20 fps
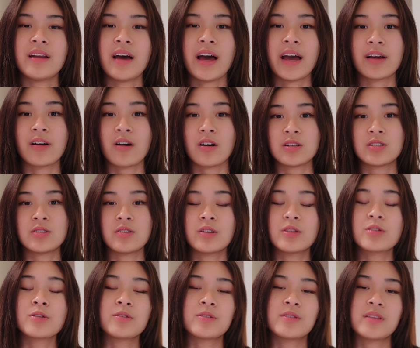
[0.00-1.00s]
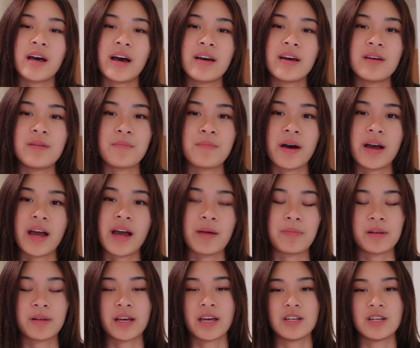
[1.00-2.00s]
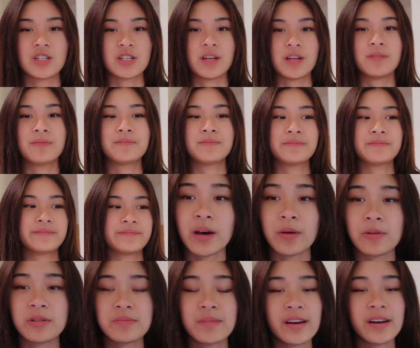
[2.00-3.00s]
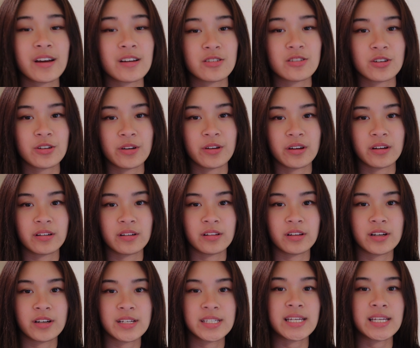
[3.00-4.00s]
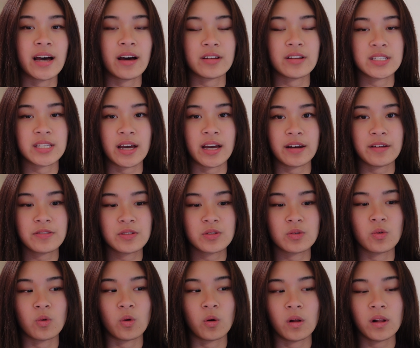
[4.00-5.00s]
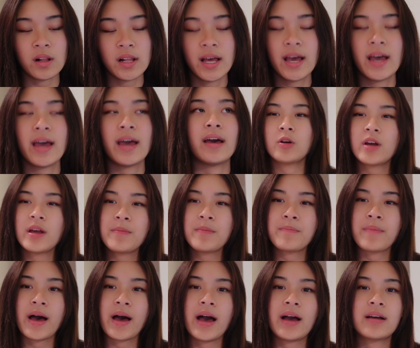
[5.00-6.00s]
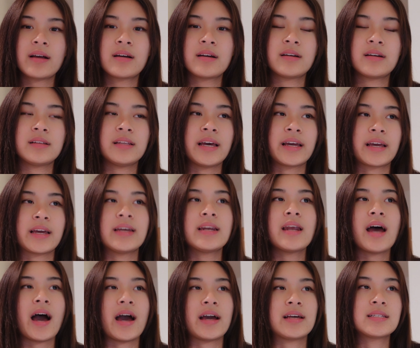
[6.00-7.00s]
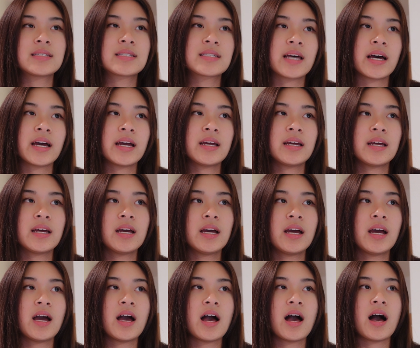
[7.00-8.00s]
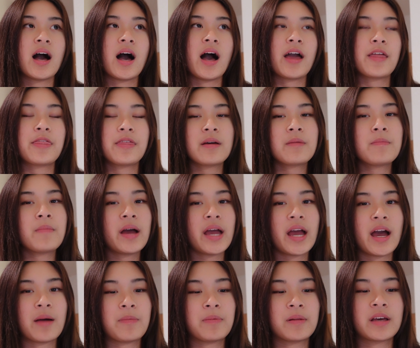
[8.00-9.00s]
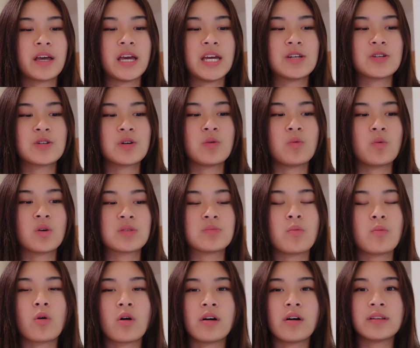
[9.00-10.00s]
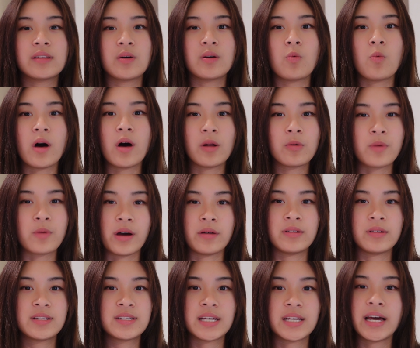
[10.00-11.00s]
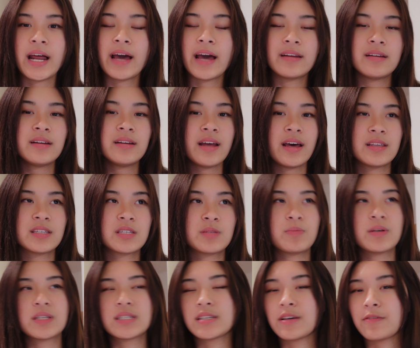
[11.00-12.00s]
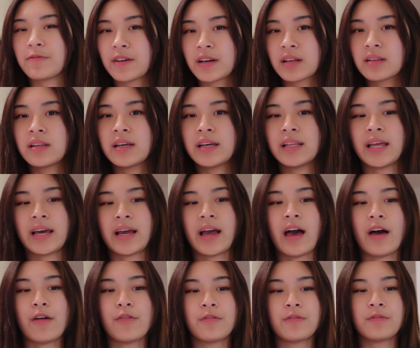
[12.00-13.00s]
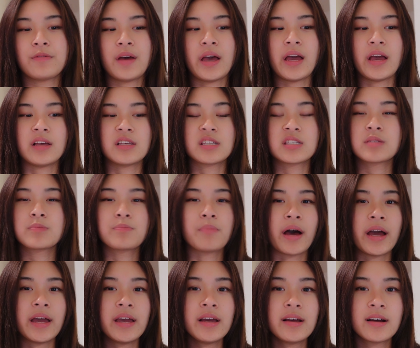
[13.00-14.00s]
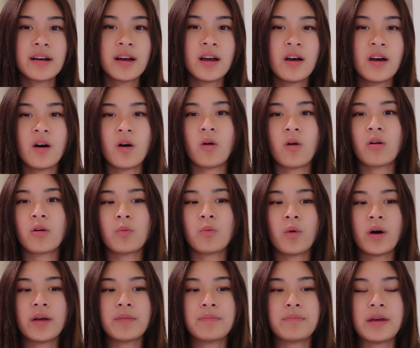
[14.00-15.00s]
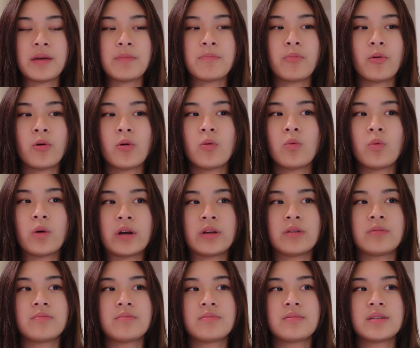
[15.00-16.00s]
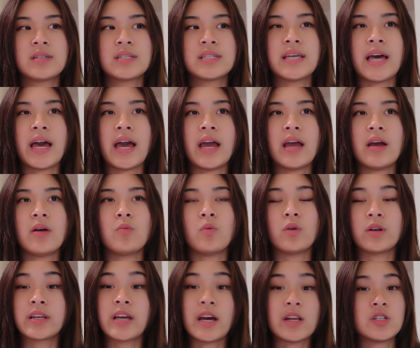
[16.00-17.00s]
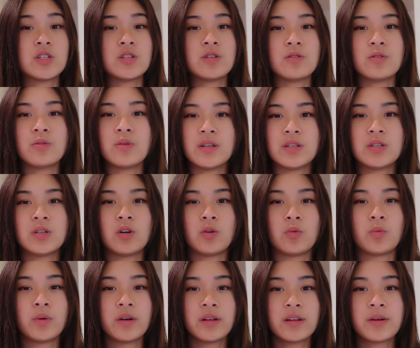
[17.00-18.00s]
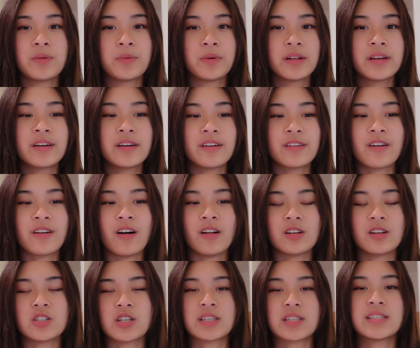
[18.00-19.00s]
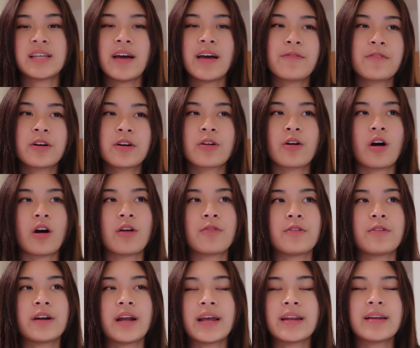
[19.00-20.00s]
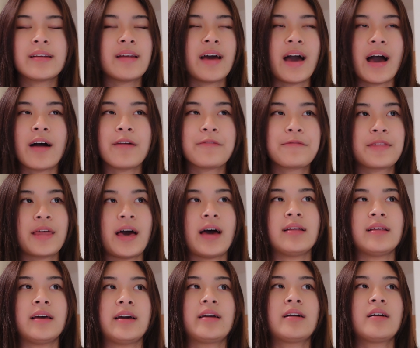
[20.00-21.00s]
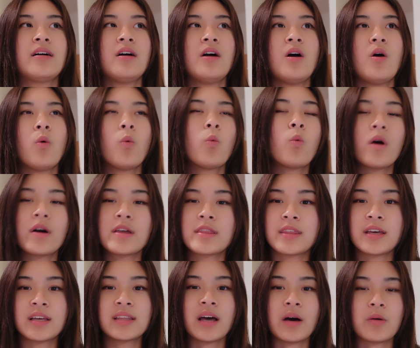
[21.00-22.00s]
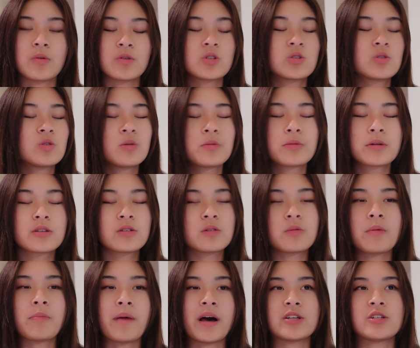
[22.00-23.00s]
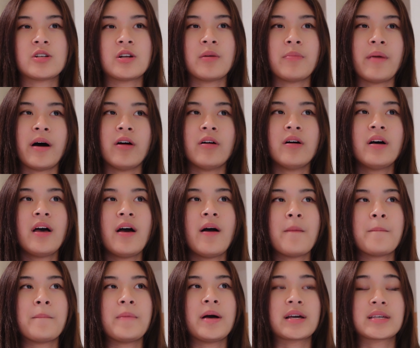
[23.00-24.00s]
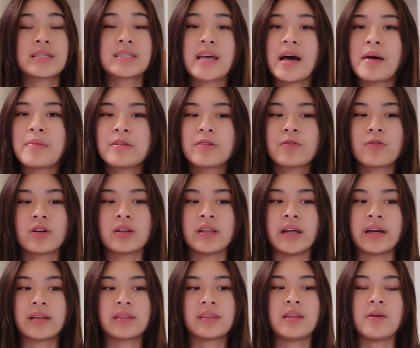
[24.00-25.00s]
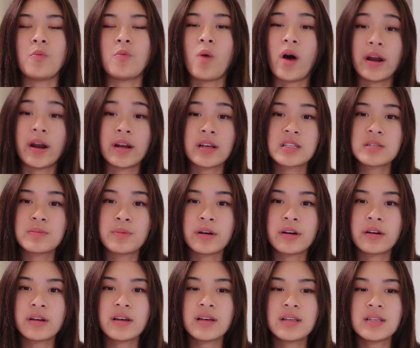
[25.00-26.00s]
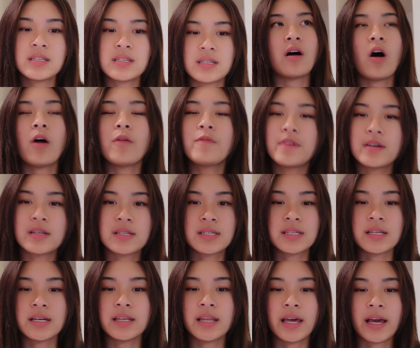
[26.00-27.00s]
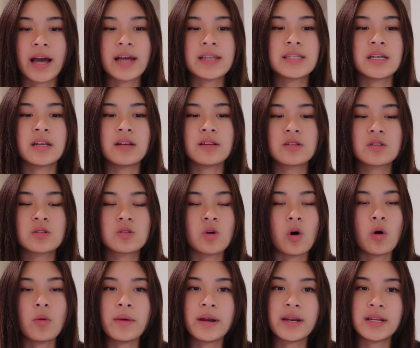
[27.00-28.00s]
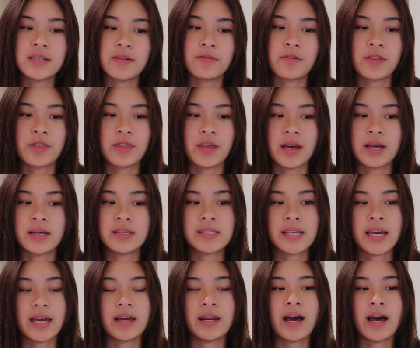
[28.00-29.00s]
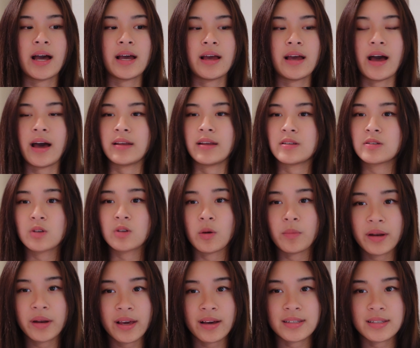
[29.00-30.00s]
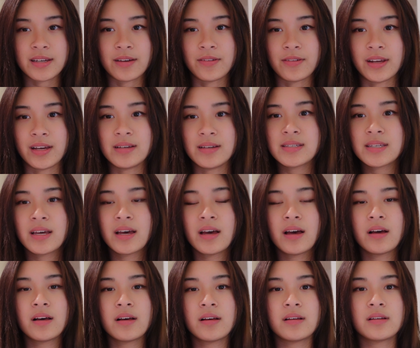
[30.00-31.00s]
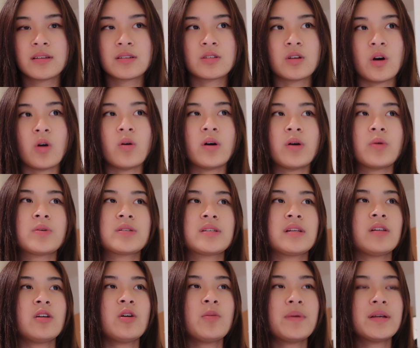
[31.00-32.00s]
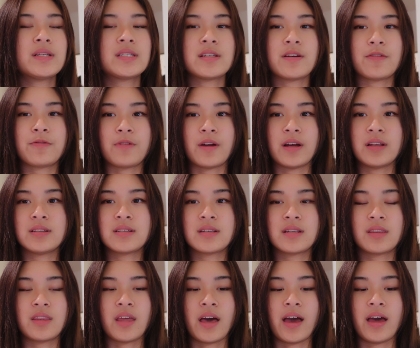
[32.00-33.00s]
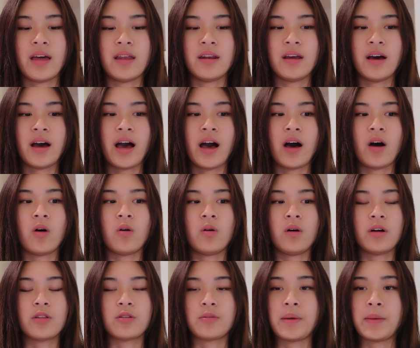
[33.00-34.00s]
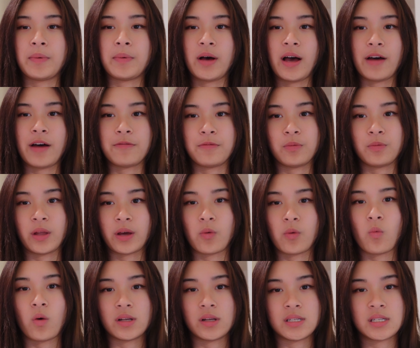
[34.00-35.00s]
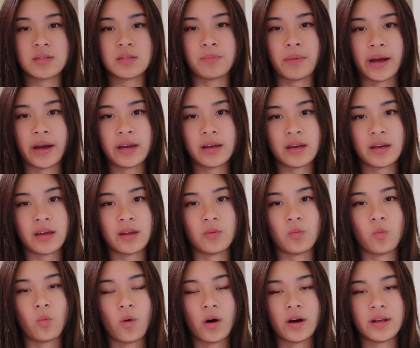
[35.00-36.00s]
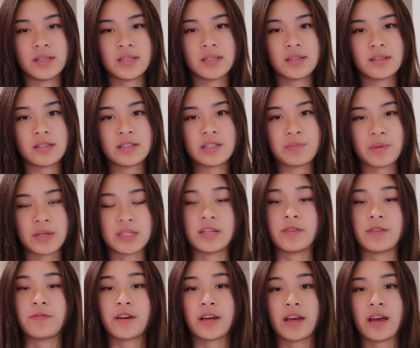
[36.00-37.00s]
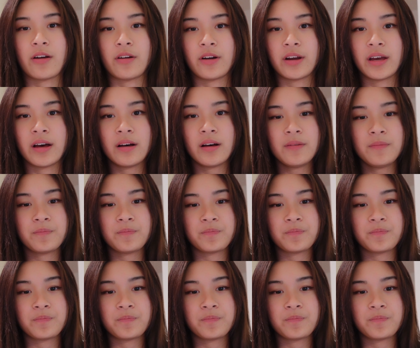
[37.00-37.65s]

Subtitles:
I got to include that in my application. That was my extracurriculars outside of school. Looking back, like in hindsight, I think my application was more on the well-rounded side. I didn't specifically like have a spike or what people would say would get you into a really, really good college like Stanford or Harvard. I didn't have that like one thing that I was super, super passionate about, except for like the wine experience. Obviously, like I did so many different things and I had so many activities. So it was a little bit different than how other people have like one spike in one specific area.